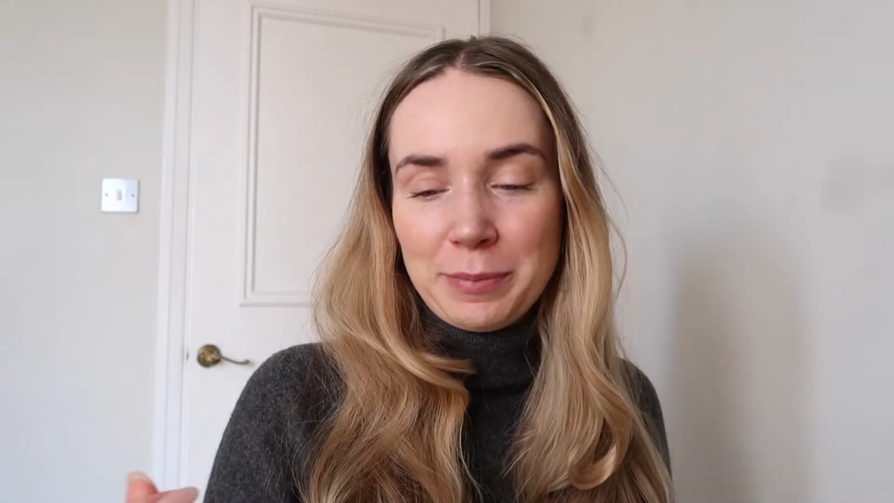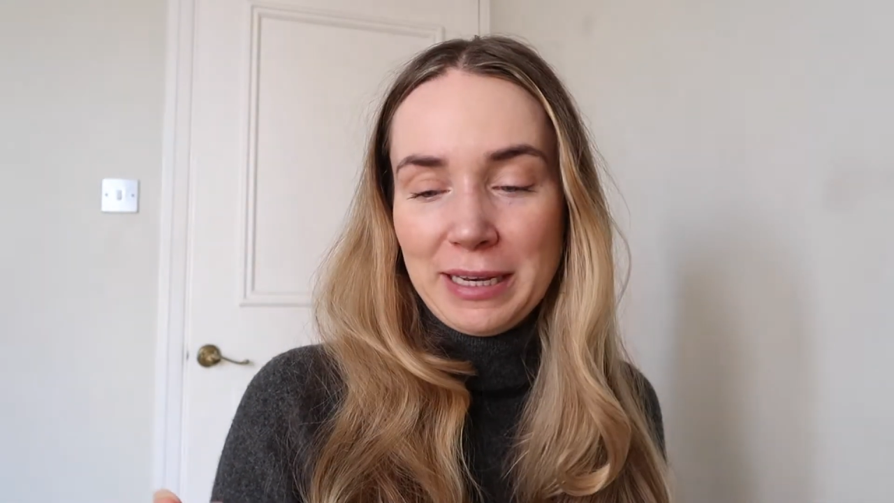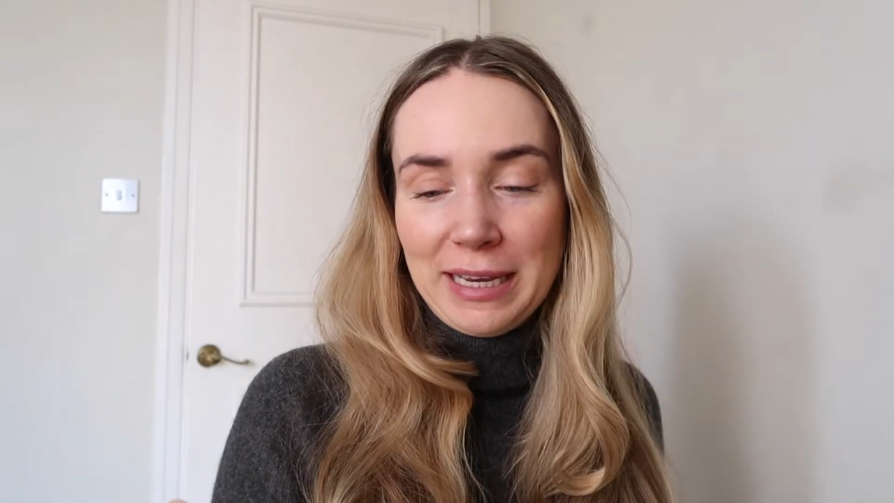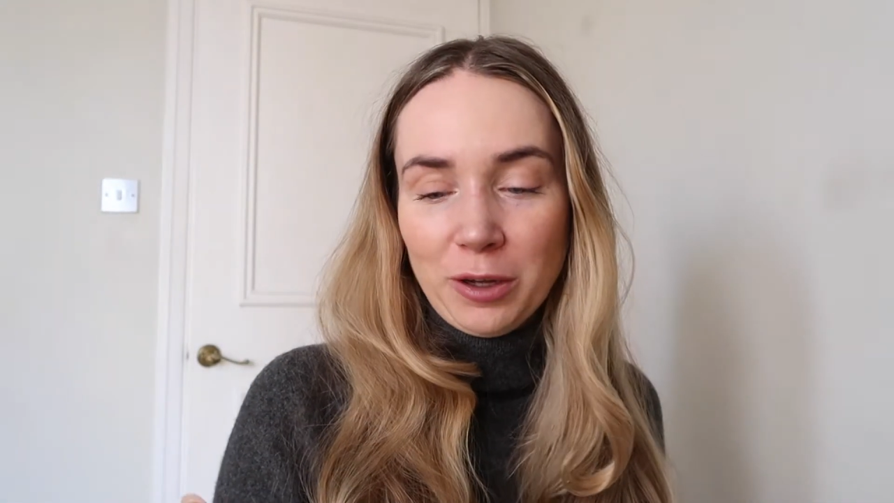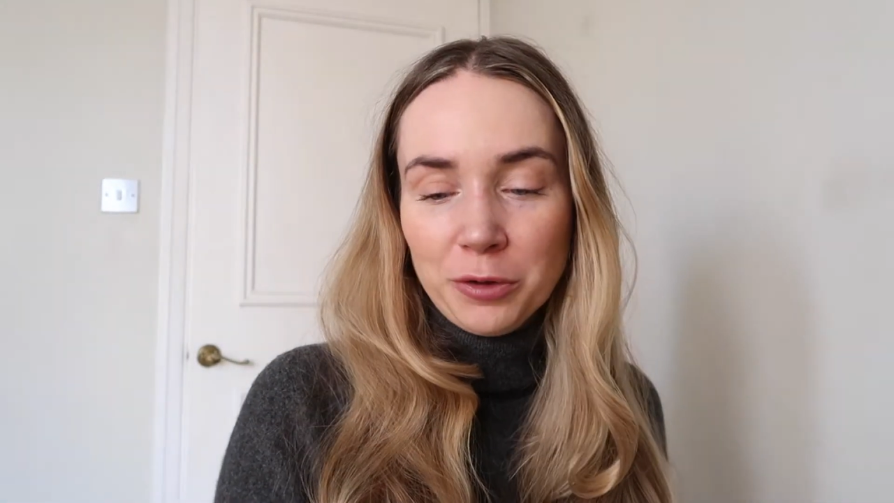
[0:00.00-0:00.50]
be
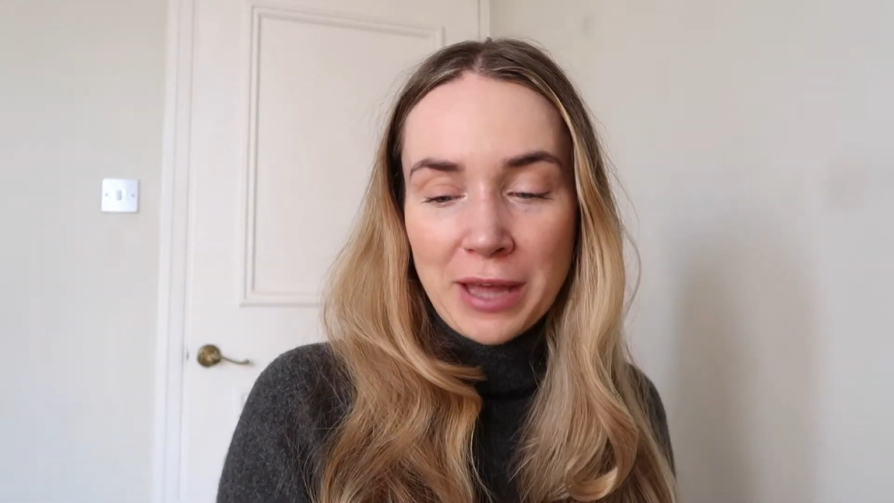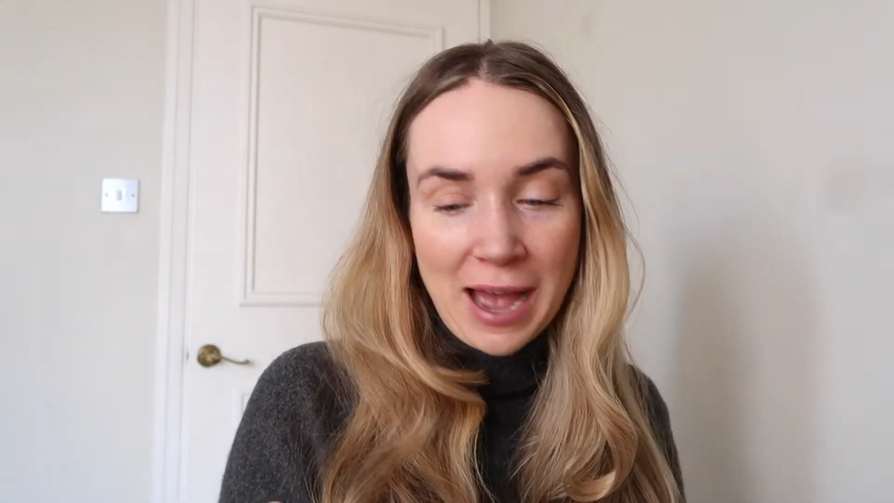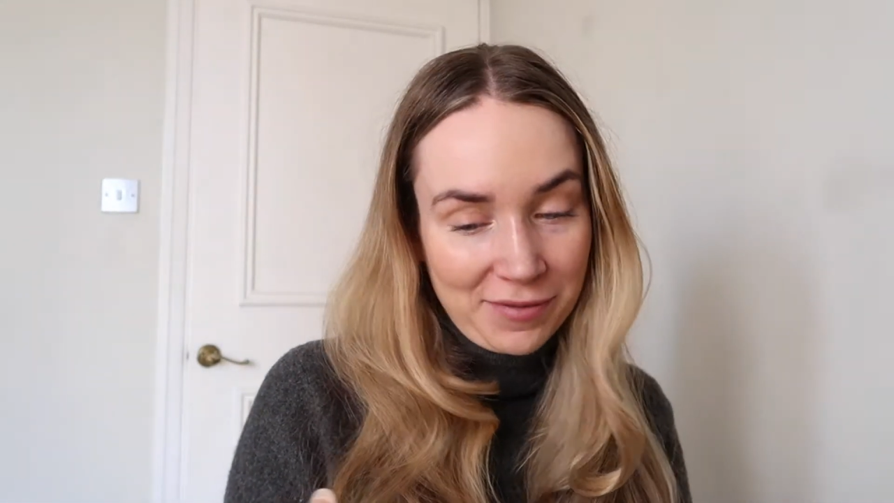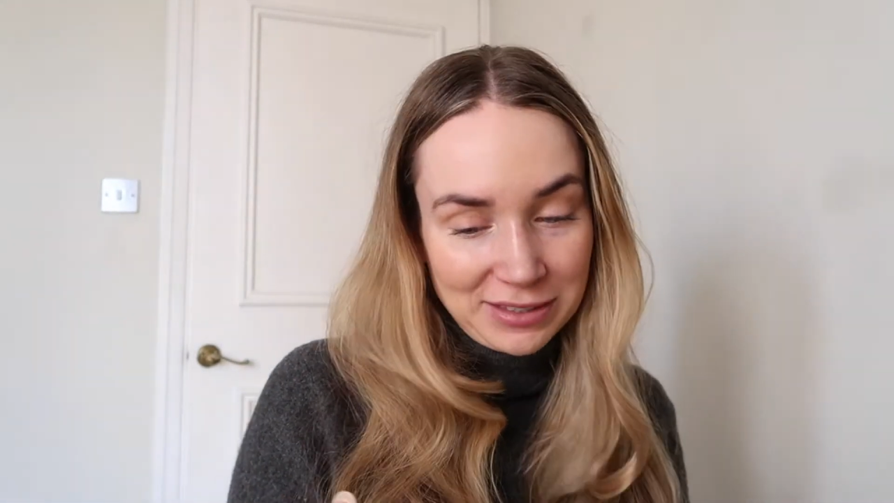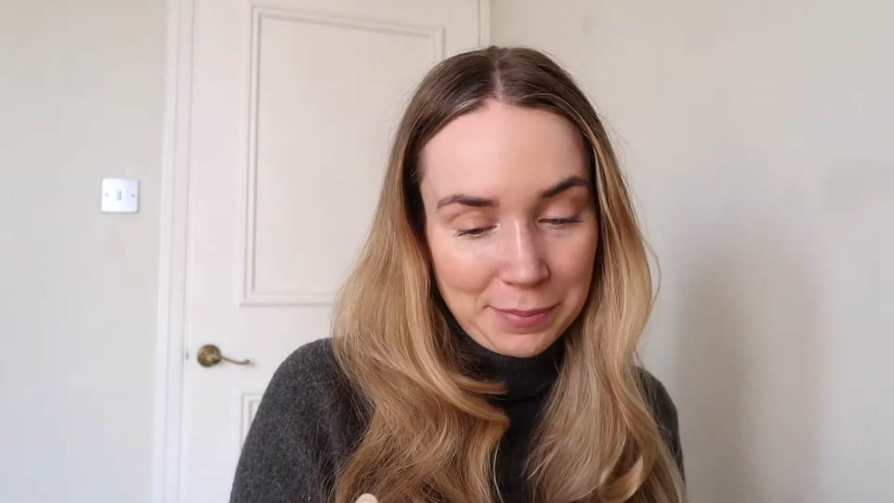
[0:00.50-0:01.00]
a little
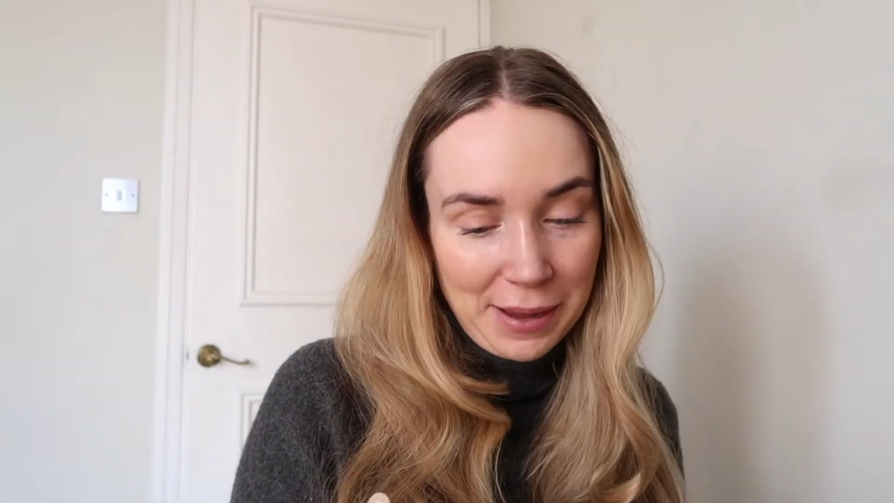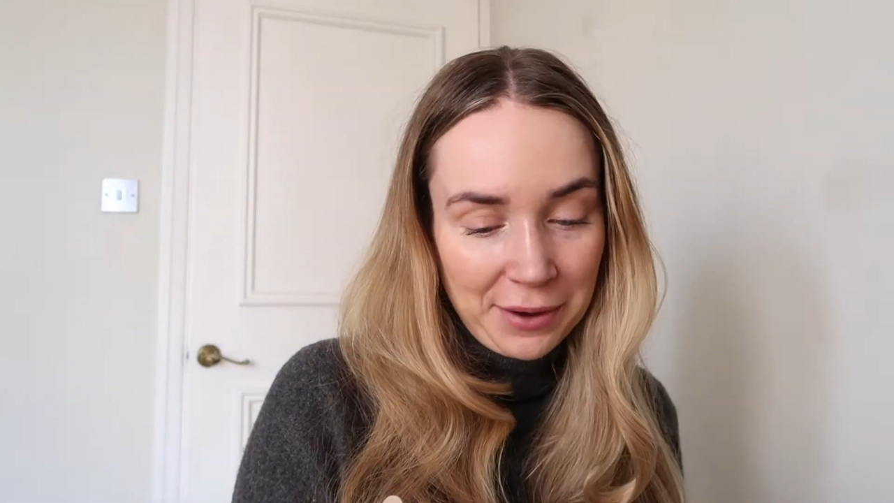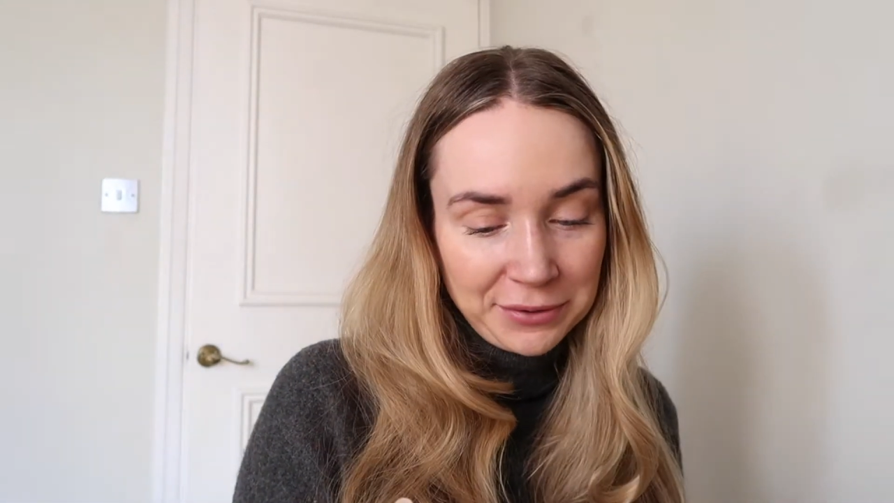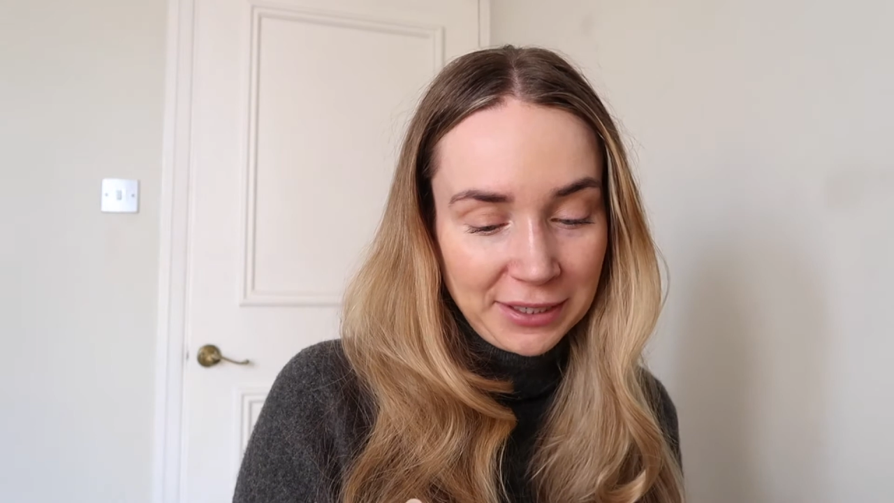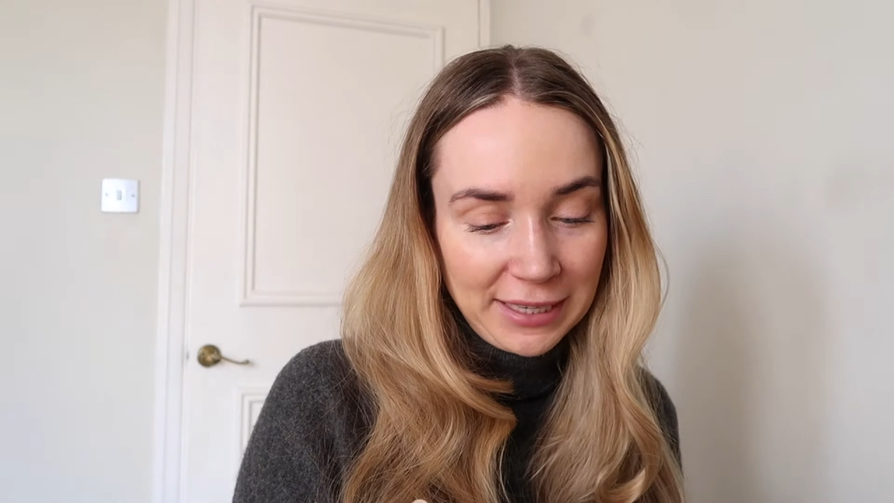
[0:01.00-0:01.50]
nervous about,